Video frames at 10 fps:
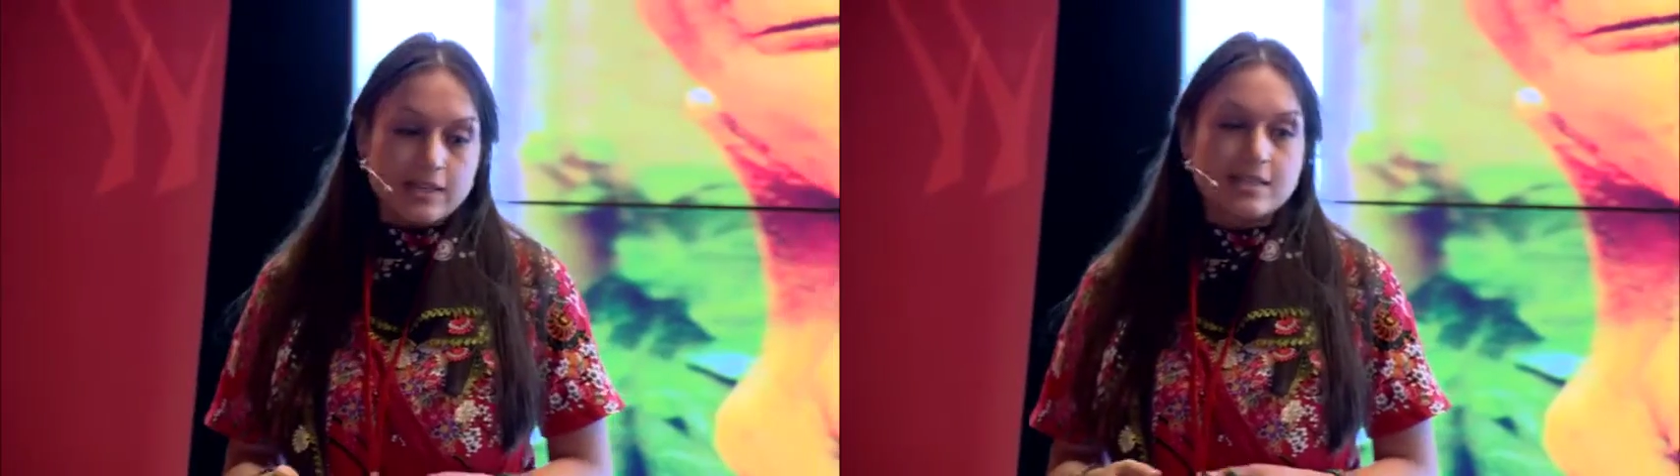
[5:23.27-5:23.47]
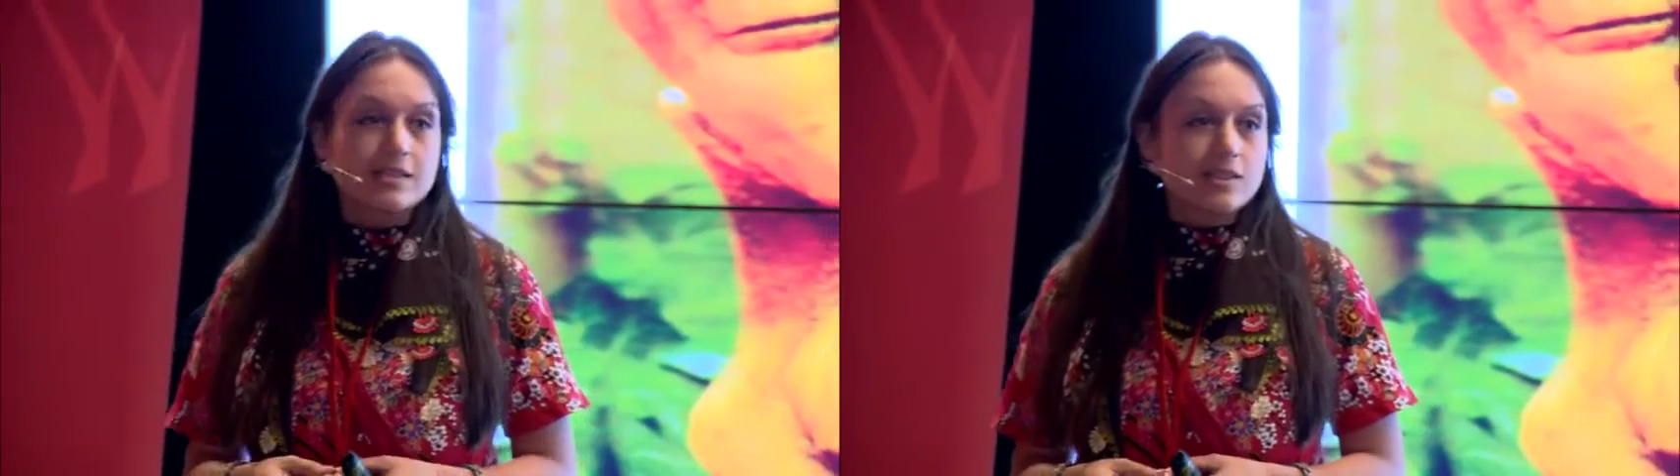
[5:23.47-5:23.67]
And
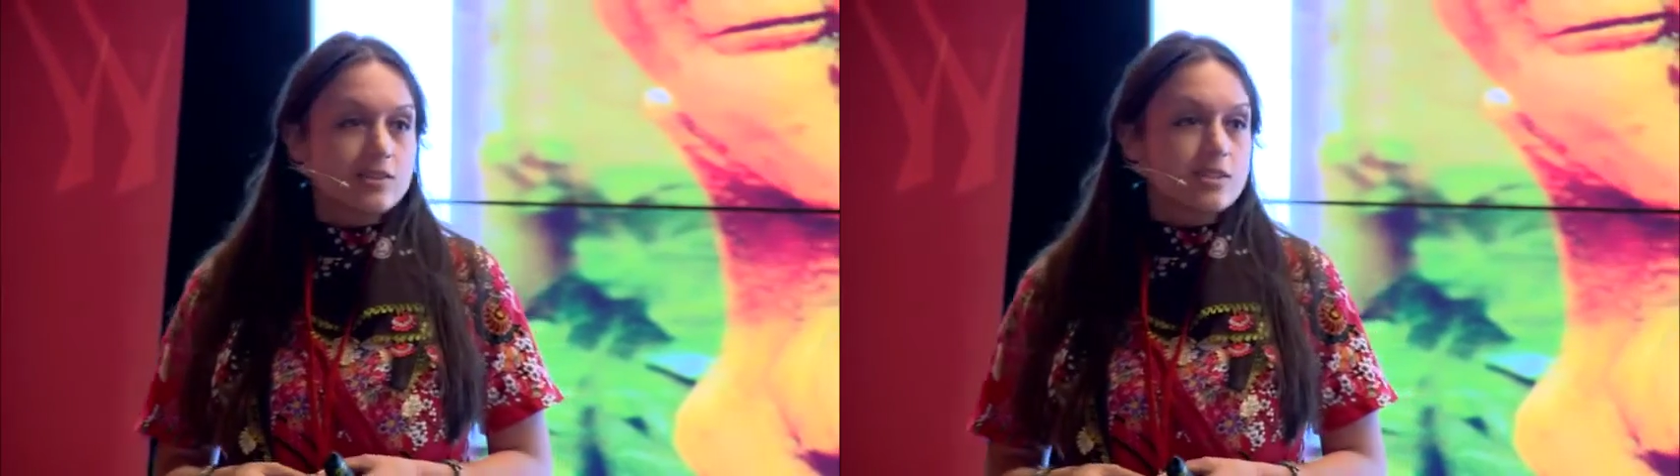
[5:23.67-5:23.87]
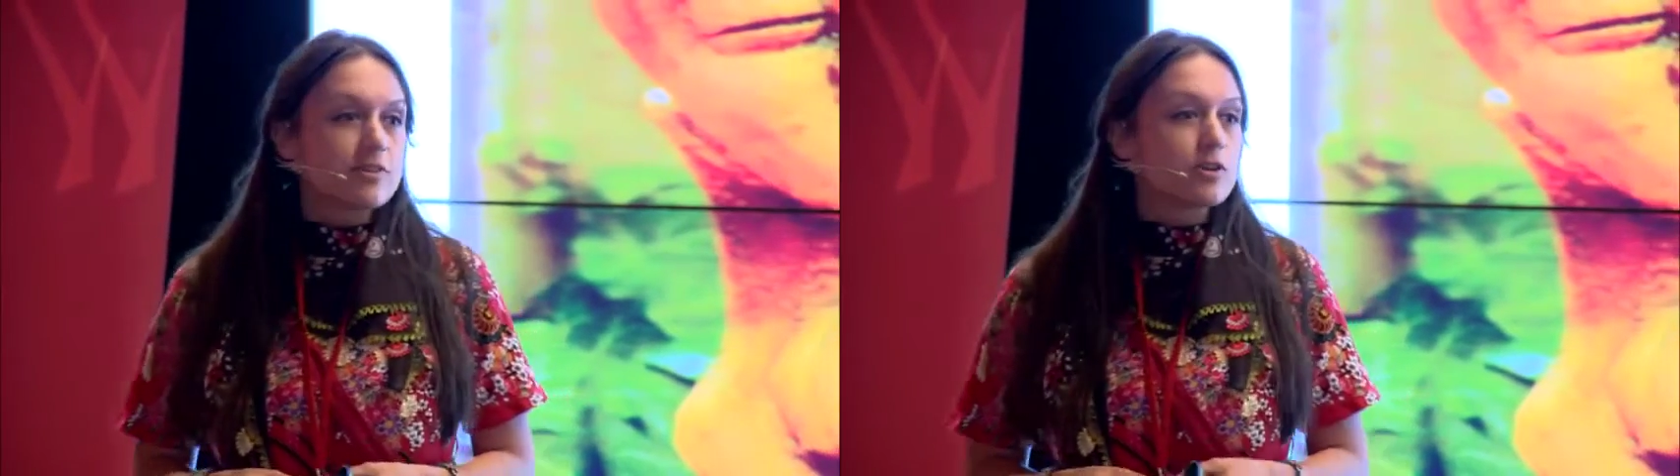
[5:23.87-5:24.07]
it's a little
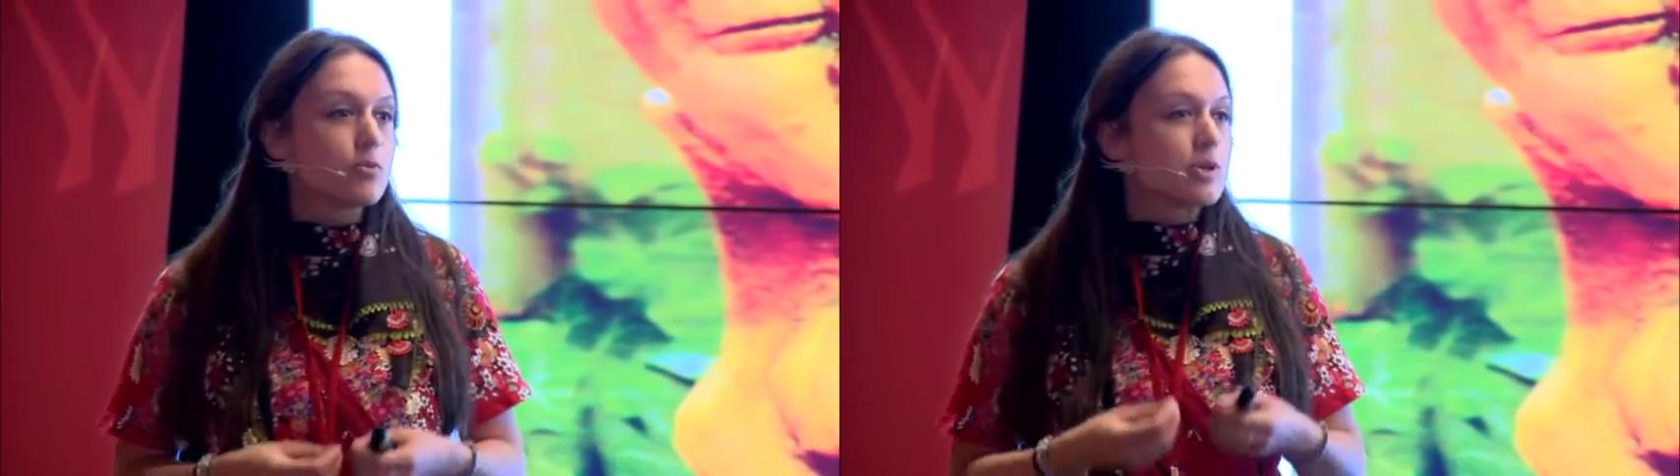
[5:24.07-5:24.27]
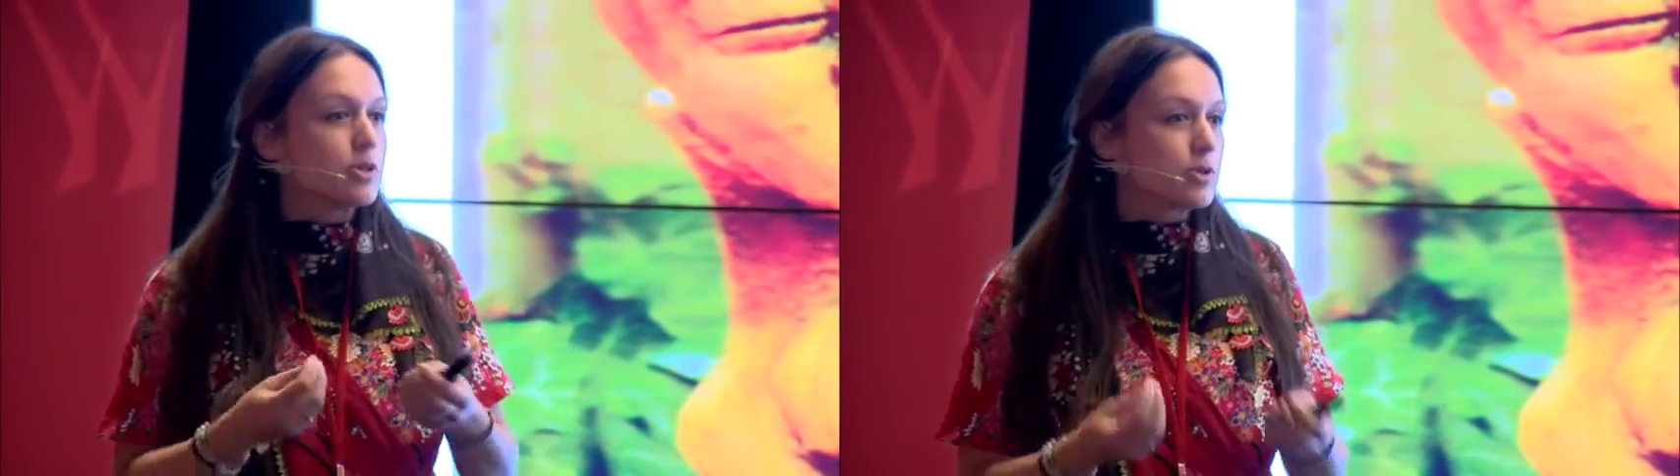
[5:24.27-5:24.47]
difficult
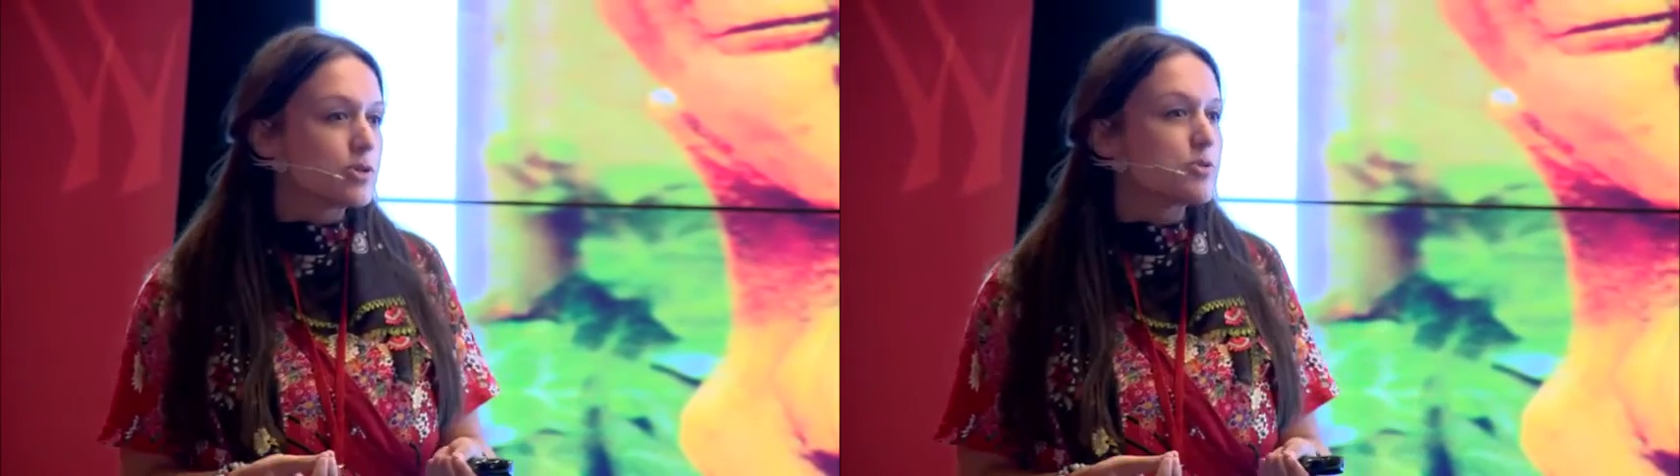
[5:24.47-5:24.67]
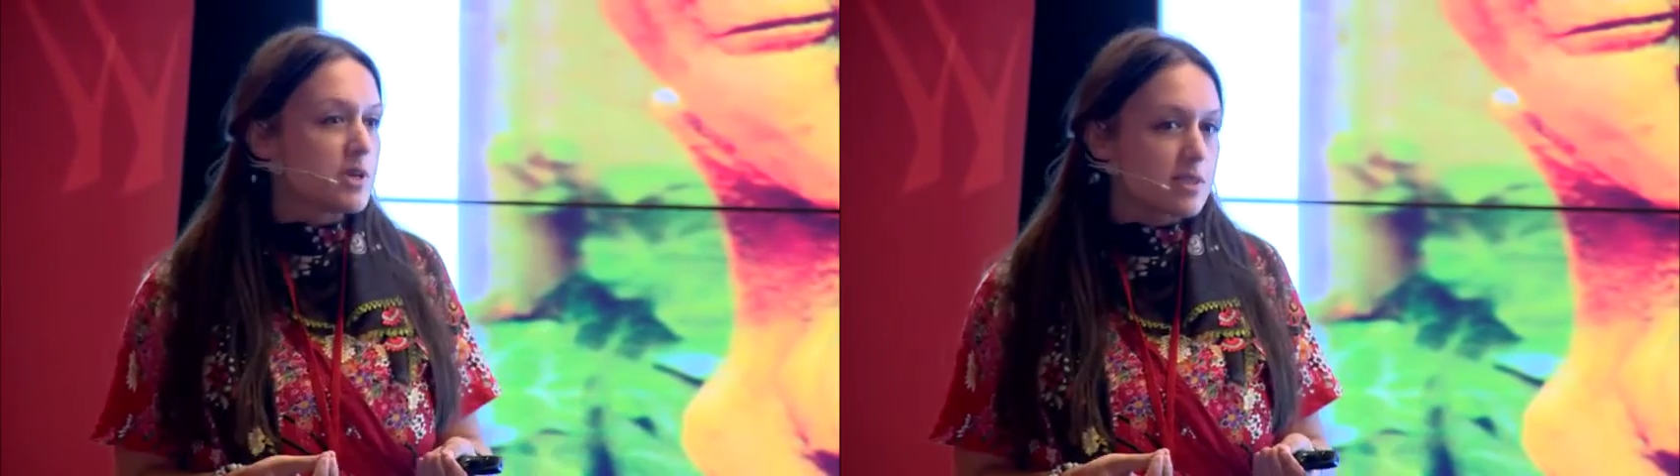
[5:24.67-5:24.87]
when you
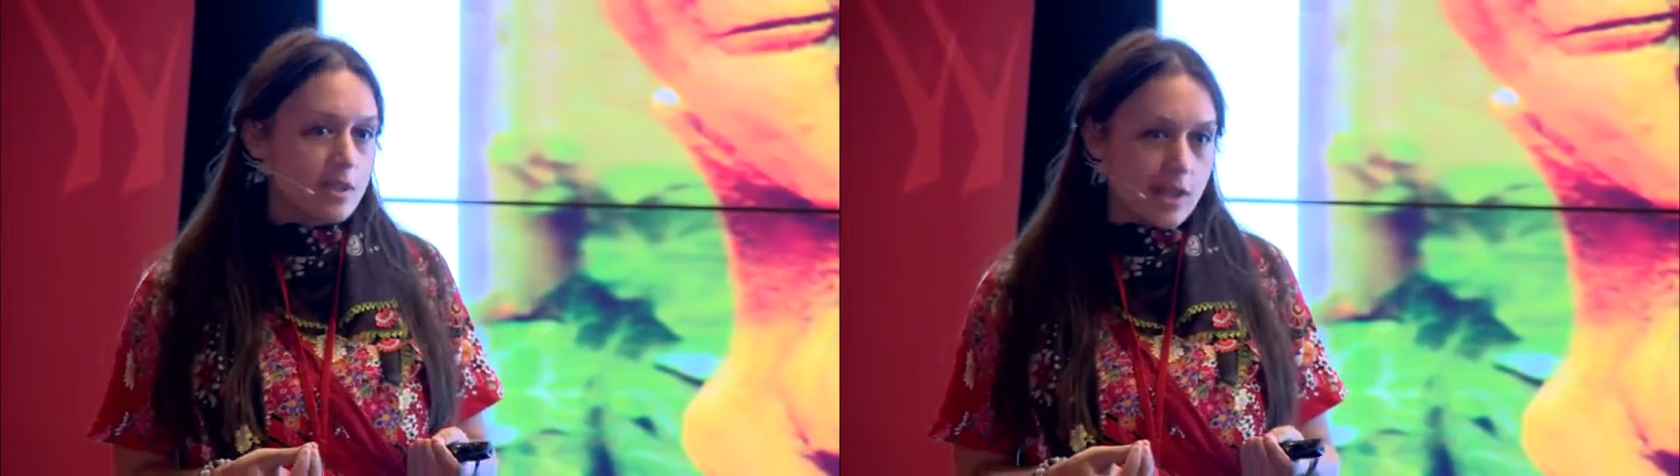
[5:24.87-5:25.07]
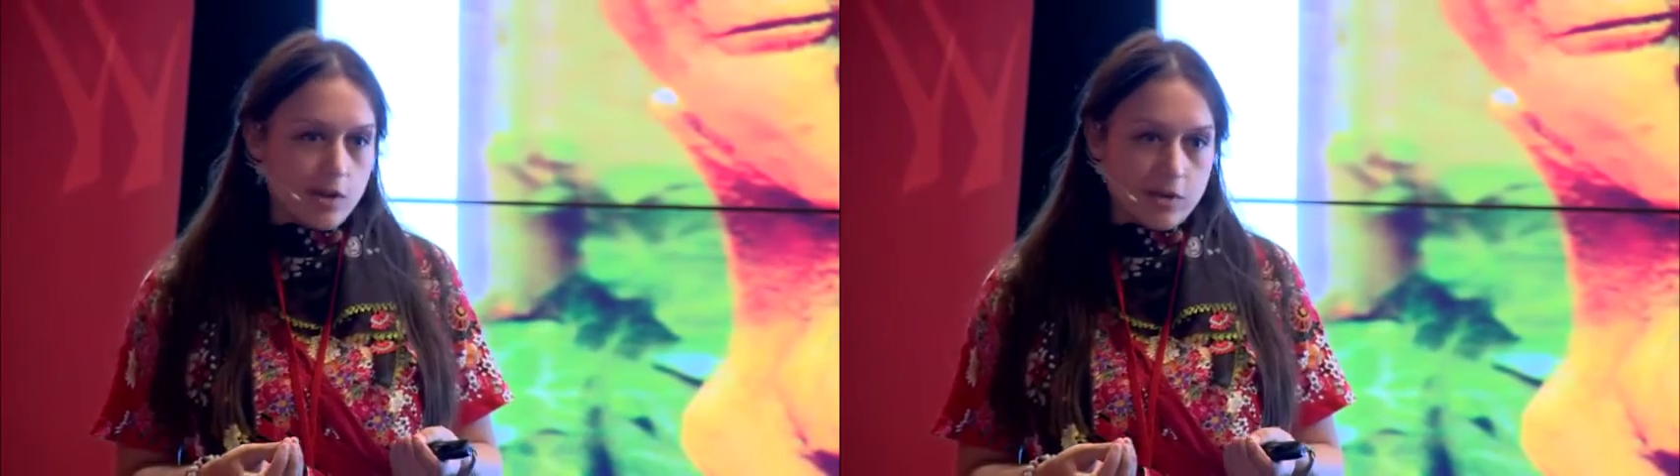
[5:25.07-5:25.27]
don't speak the
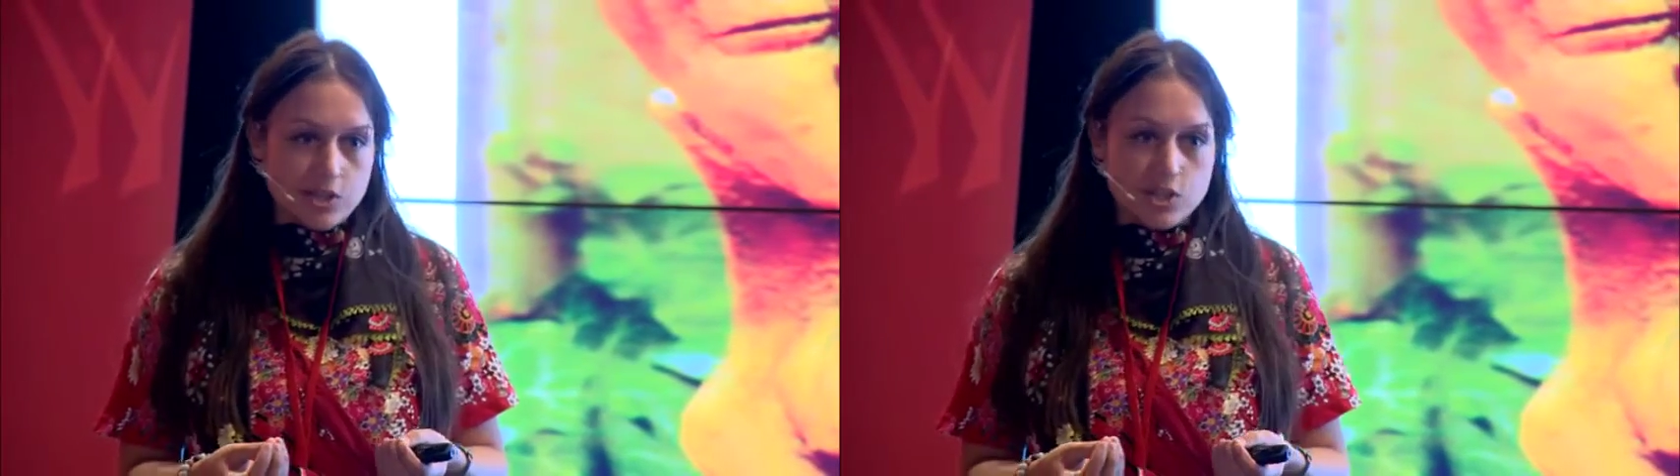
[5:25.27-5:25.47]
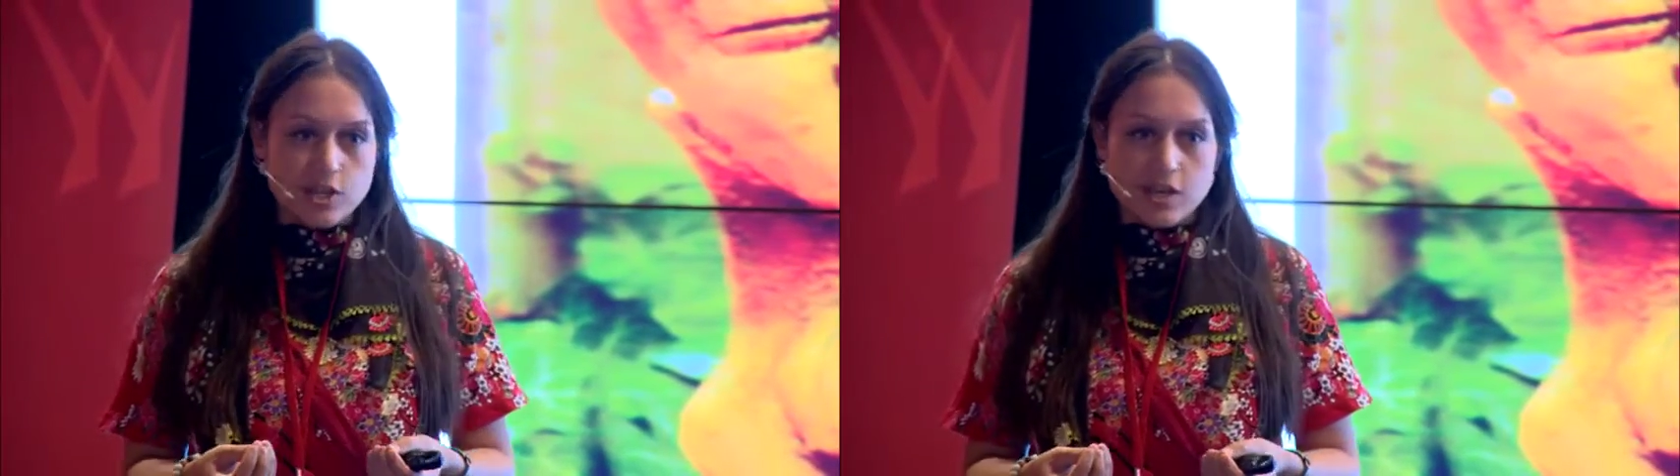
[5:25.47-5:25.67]

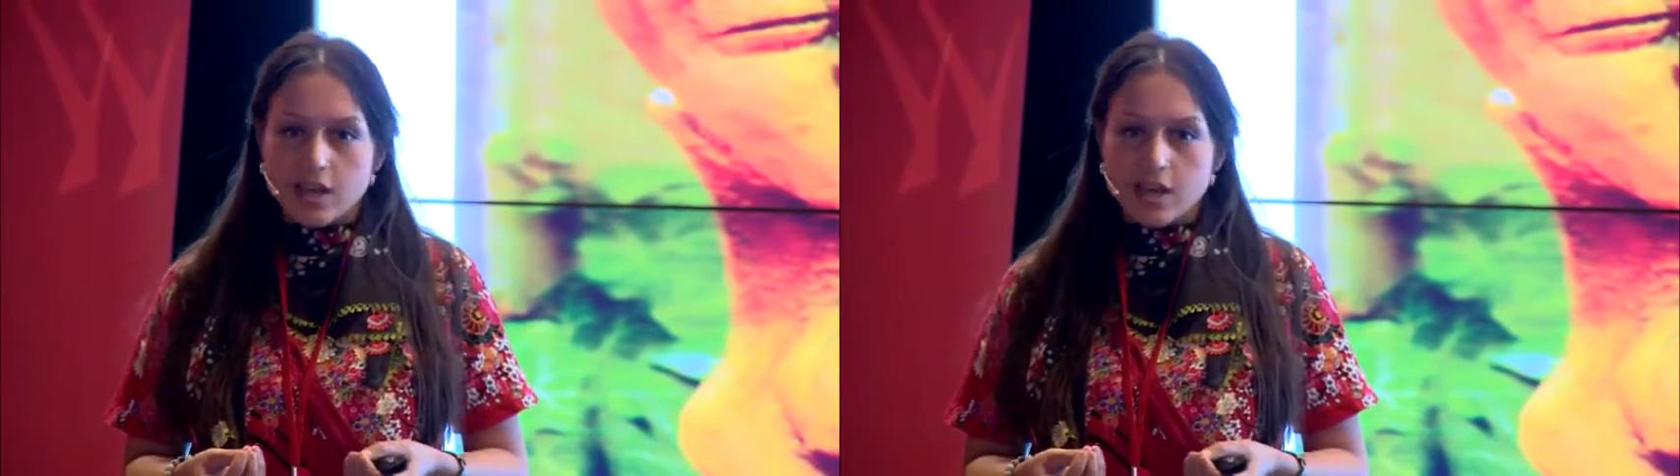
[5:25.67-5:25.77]
language